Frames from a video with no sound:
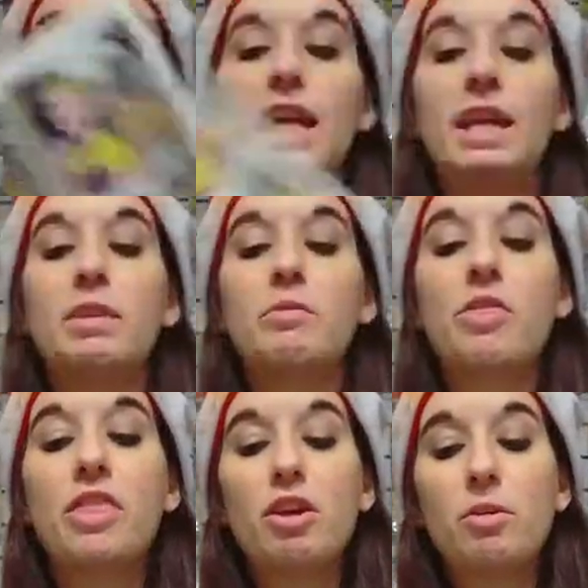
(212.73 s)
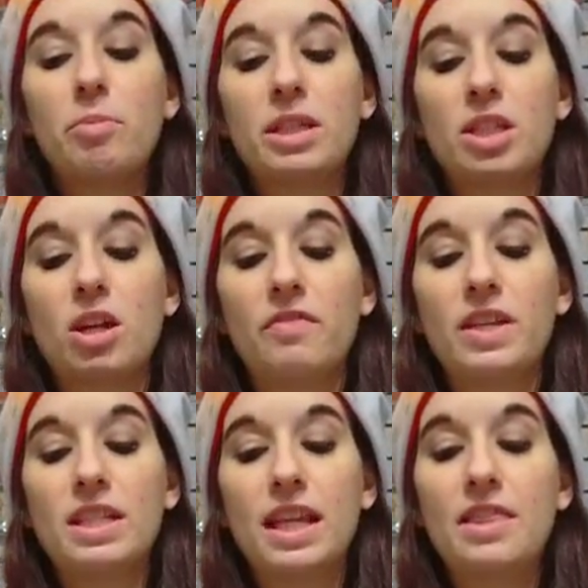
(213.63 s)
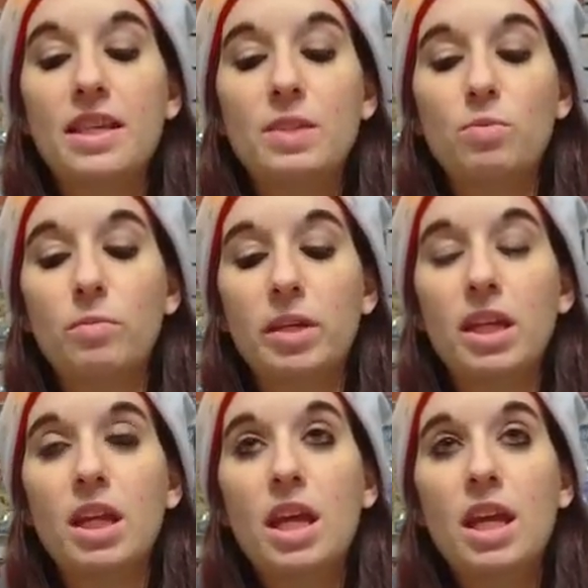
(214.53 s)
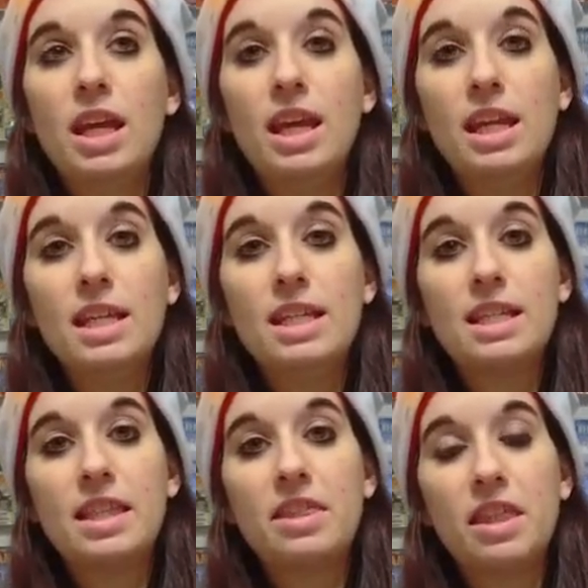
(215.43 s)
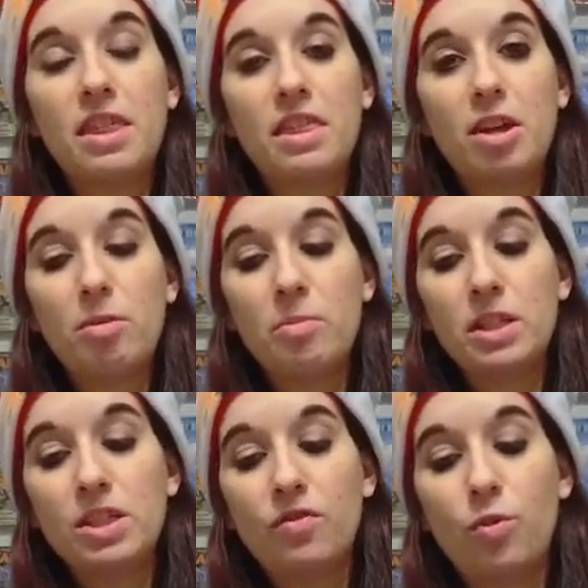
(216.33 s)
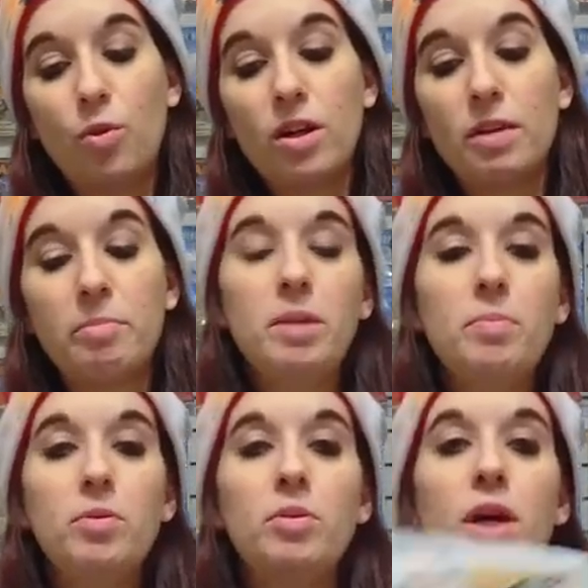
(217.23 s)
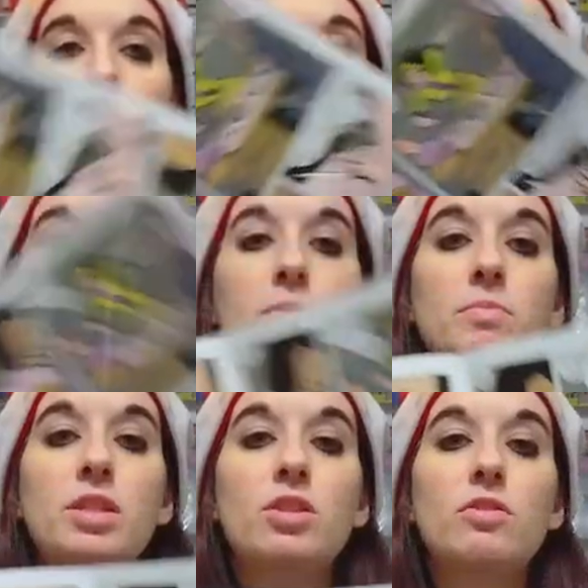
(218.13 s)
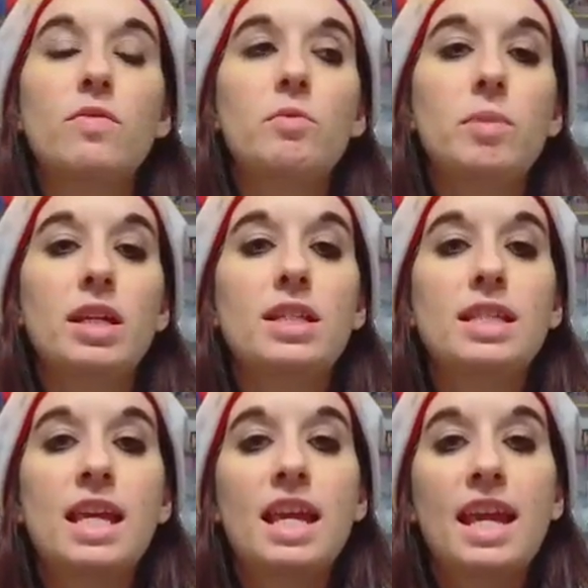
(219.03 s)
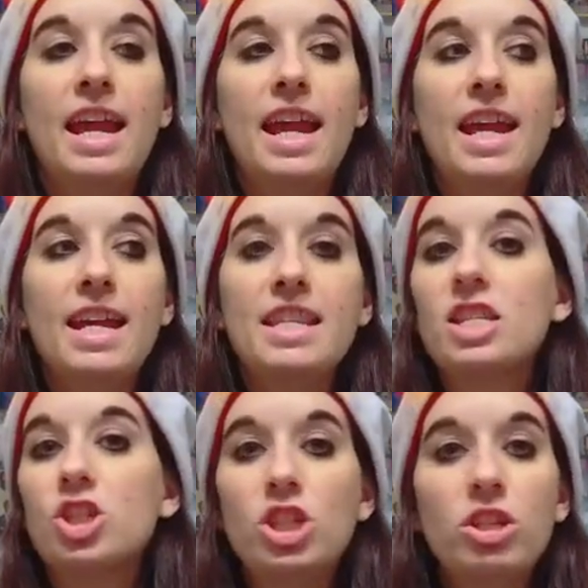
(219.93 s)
a therapist office, and this woman is the therapist for people who have problems in their romance and she